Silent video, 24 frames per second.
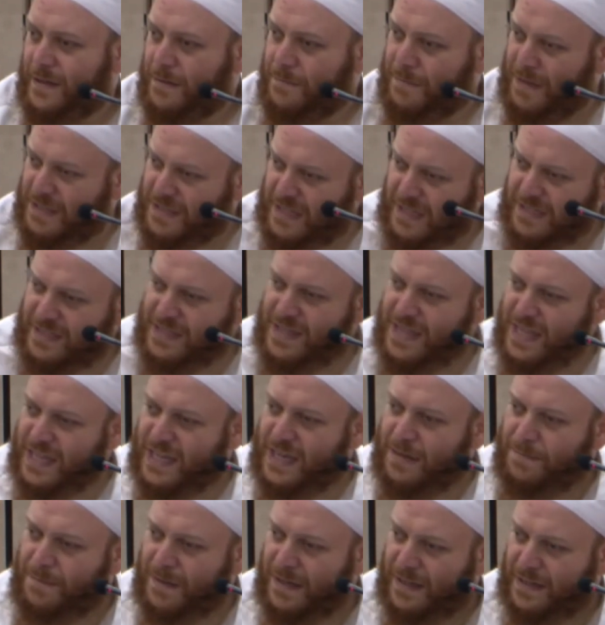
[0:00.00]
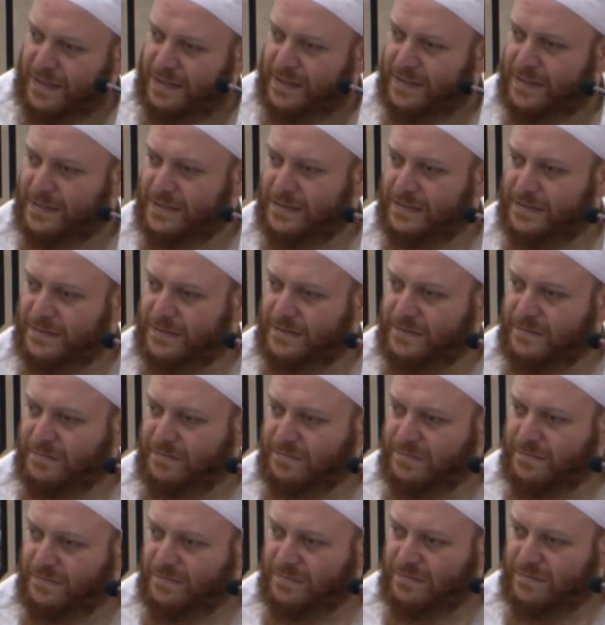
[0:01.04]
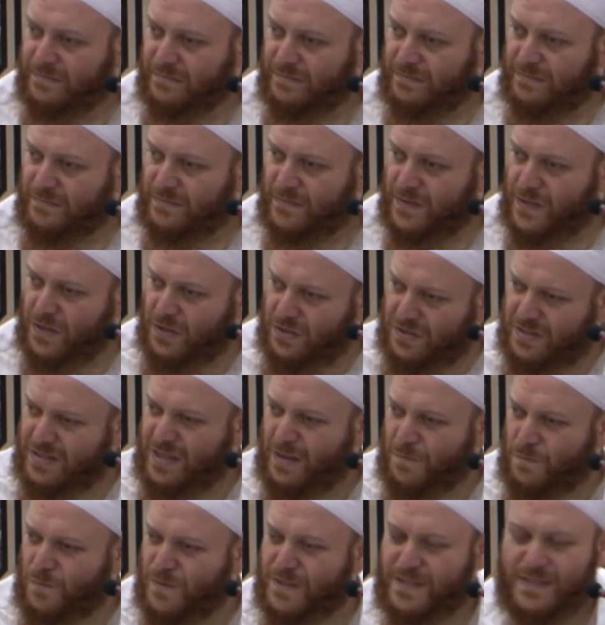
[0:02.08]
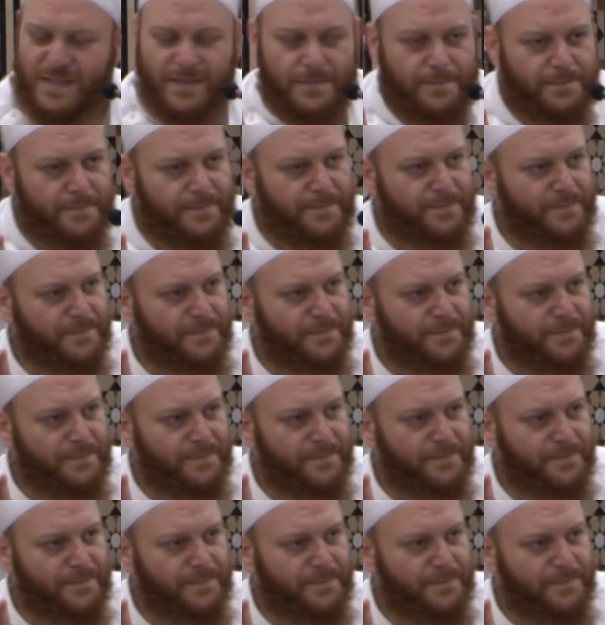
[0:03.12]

But just think about it. Use some wisdom.